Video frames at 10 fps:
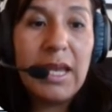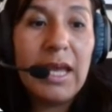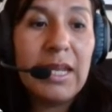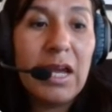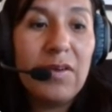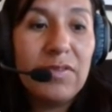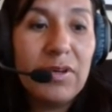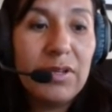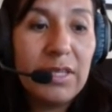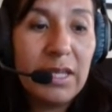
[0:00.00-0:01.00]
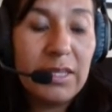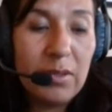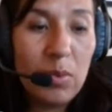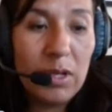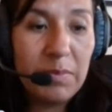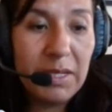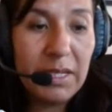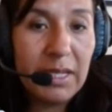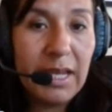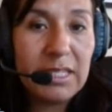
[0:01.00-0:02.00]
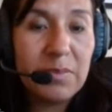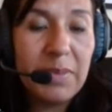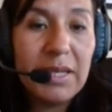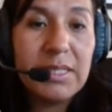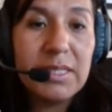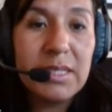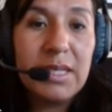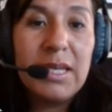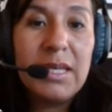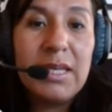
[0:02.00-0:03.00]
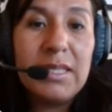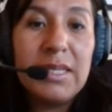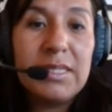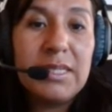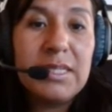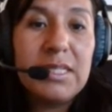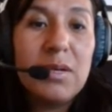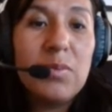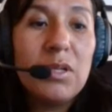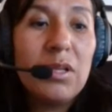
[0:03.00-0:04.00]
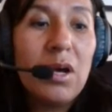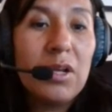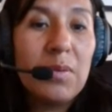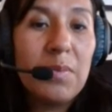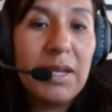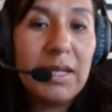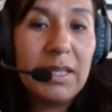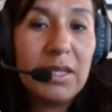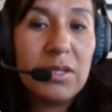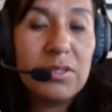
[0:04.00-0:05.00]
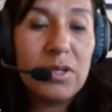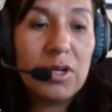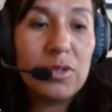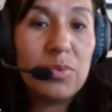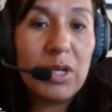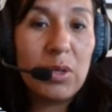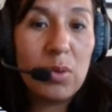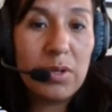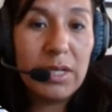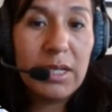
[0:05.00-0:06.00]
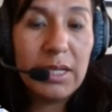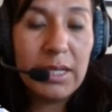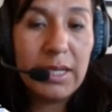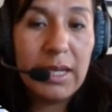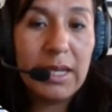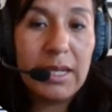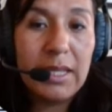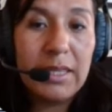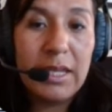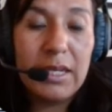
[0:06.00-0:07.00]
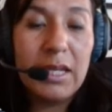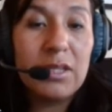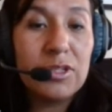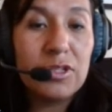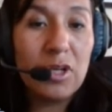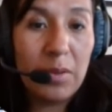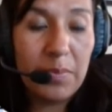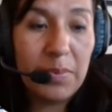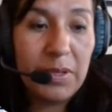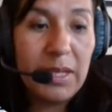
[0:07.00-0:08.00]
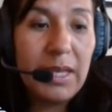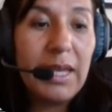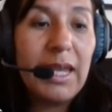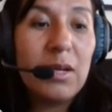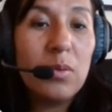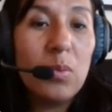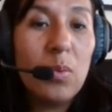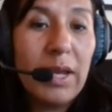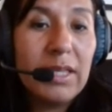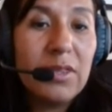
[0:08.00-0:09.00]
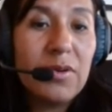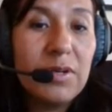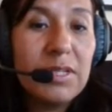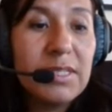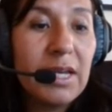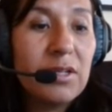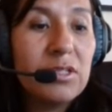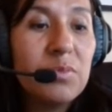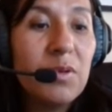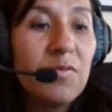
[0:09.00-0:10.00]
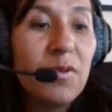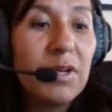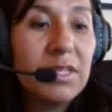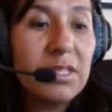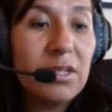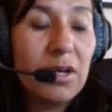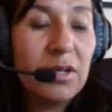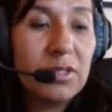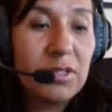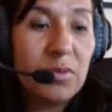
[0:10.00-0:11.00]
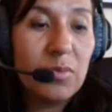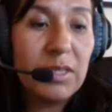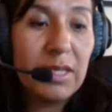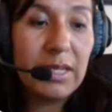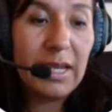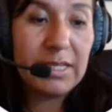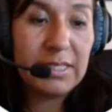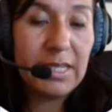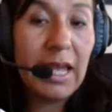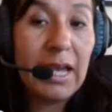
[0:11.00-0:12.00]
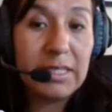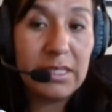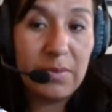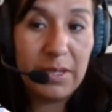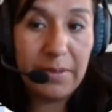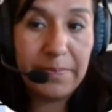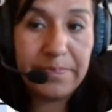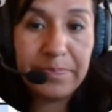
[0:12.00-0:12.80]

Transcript: And after that 1 minute has passed, the system will automatically start recording and then it'll stop. It'll wait 30 seconds before it starts with the next activity.